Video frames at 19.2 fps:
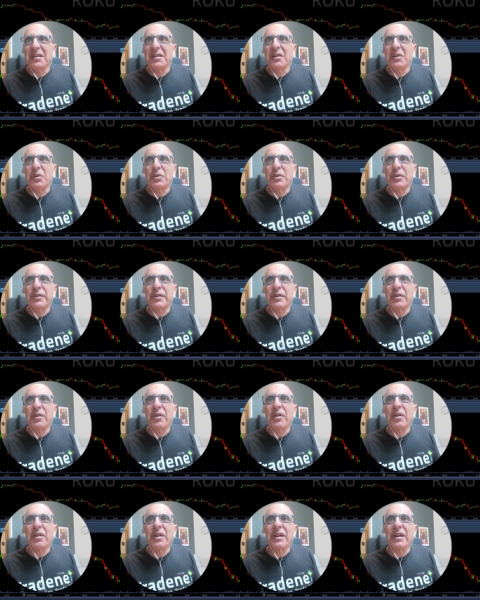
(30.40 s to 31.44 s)
Good to see you
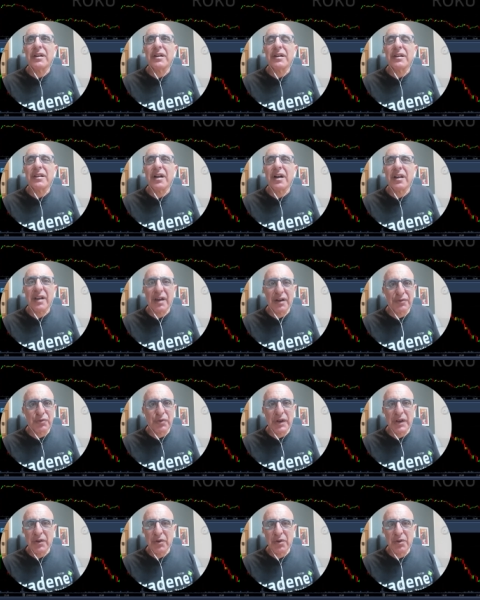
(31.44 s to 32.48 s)
all here in our live
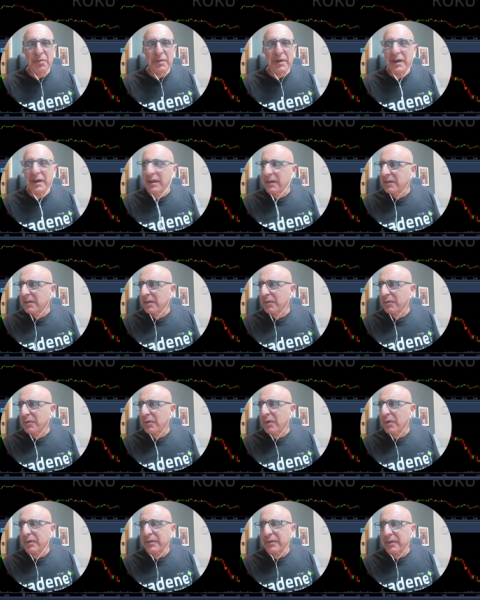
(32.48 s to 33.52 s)
training room and of
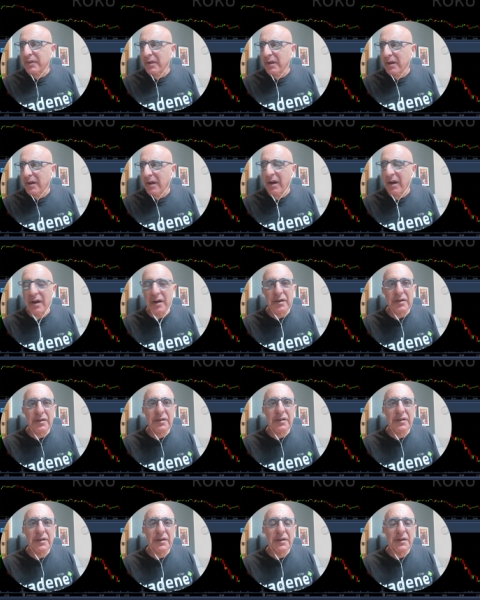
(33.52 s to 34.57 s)
course our
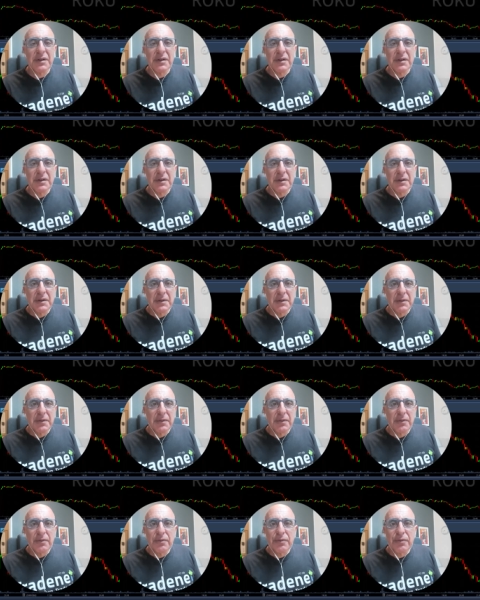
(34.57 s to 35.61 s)

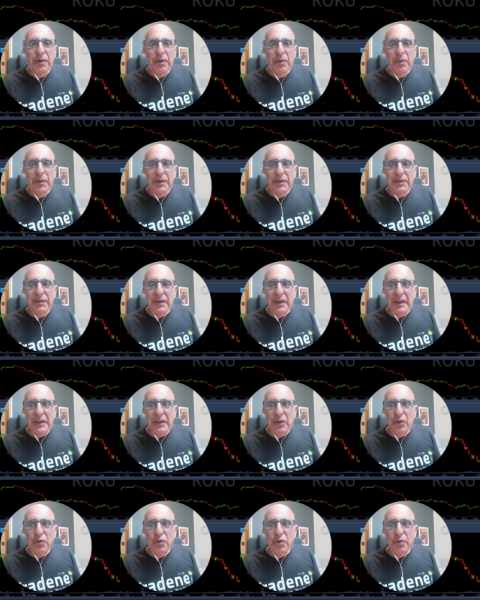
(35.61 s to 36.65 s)
followers in
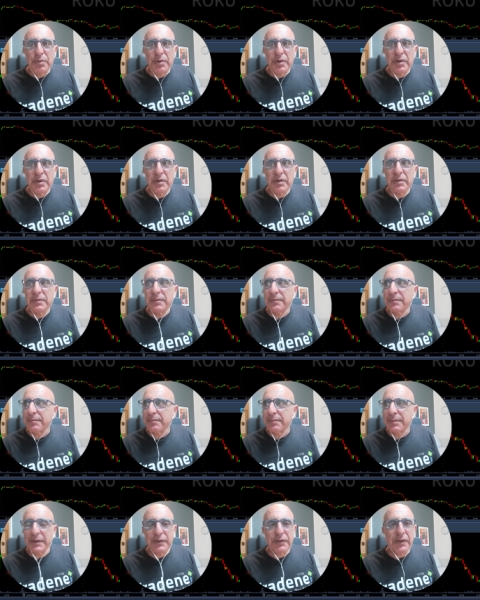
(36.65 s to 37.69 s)
YouTube.
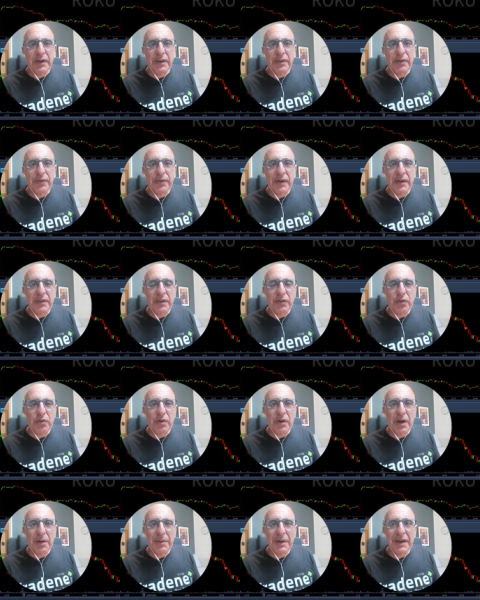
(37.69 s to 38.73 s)
Appreciate the fact that you're
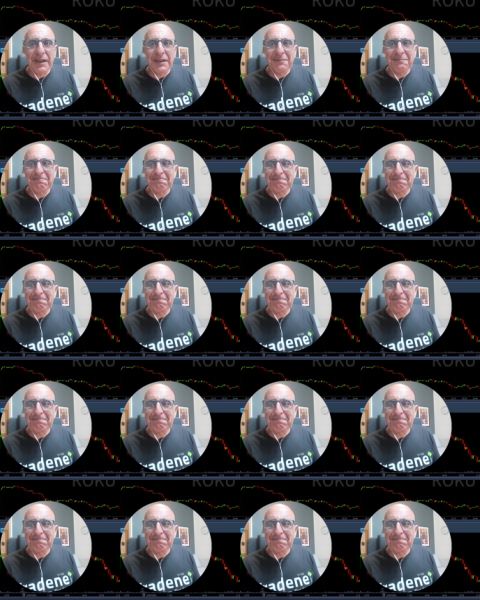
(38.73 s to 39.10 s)
coming in.